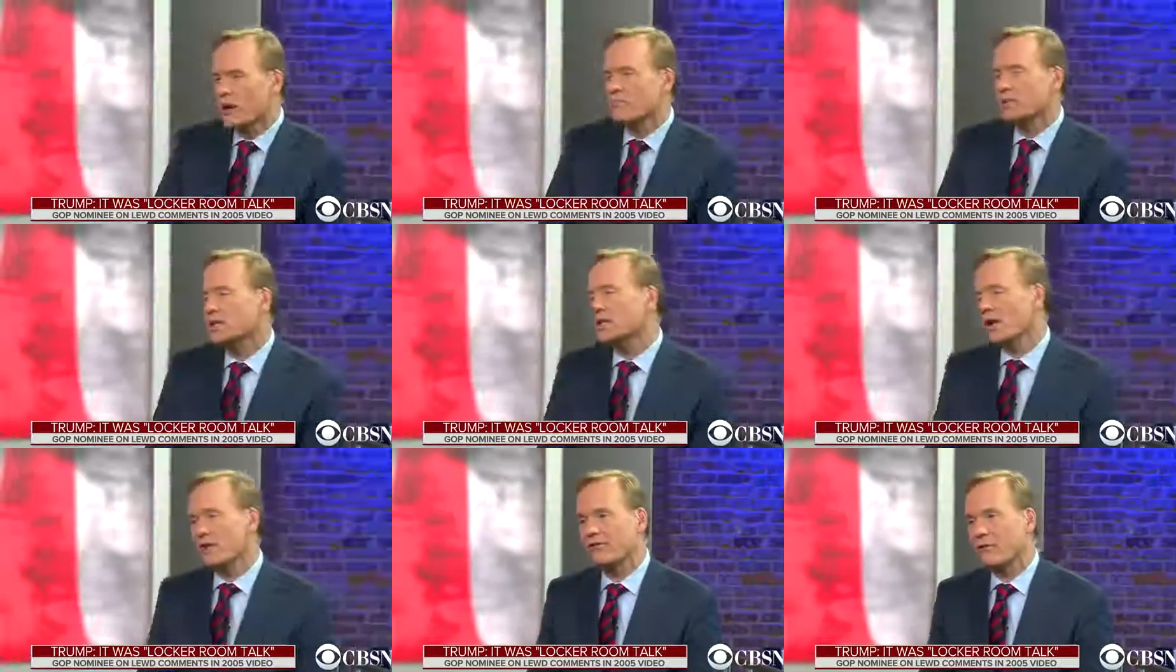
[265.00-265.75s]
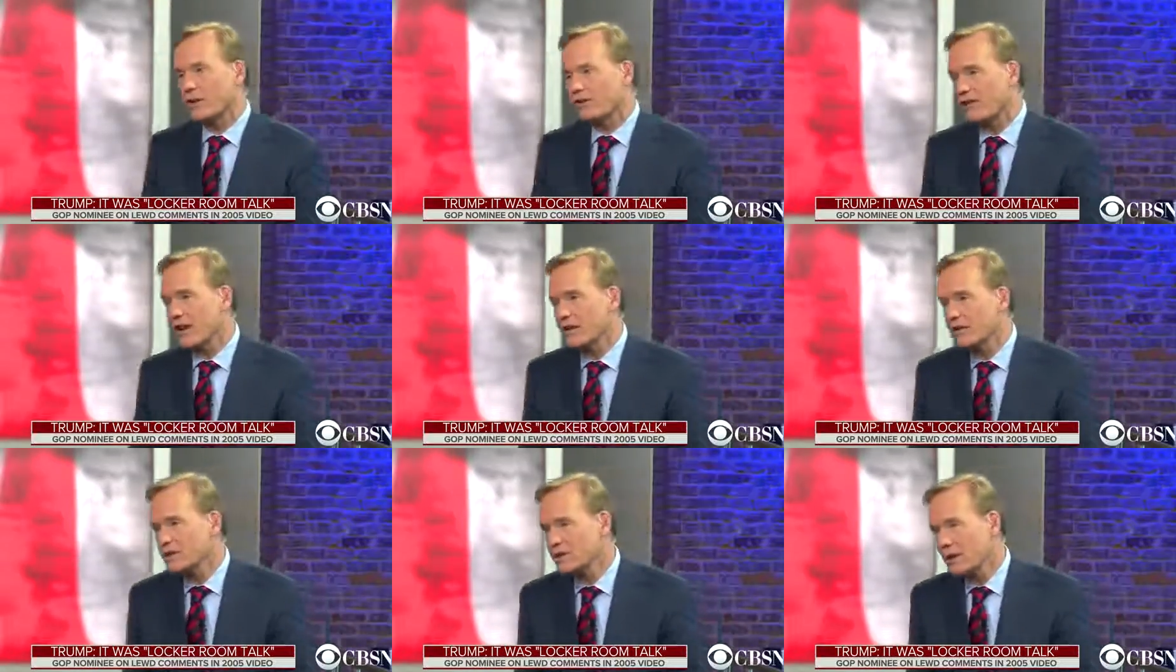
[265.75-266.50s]
particularly on foreign
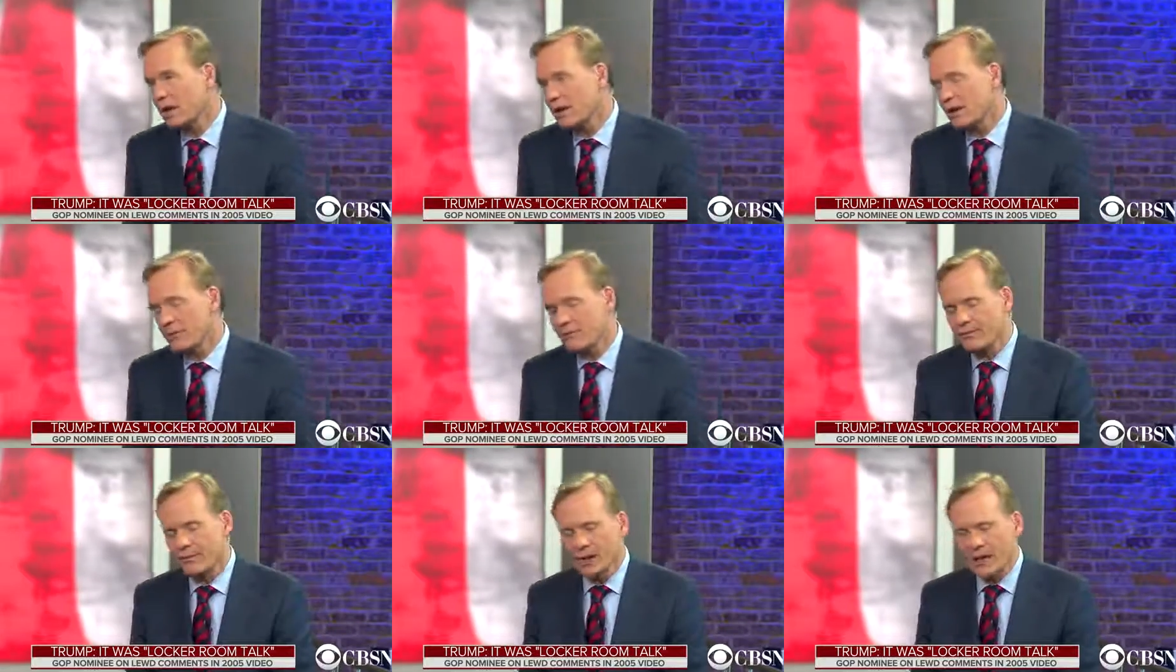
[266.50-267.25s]
affairs. Um,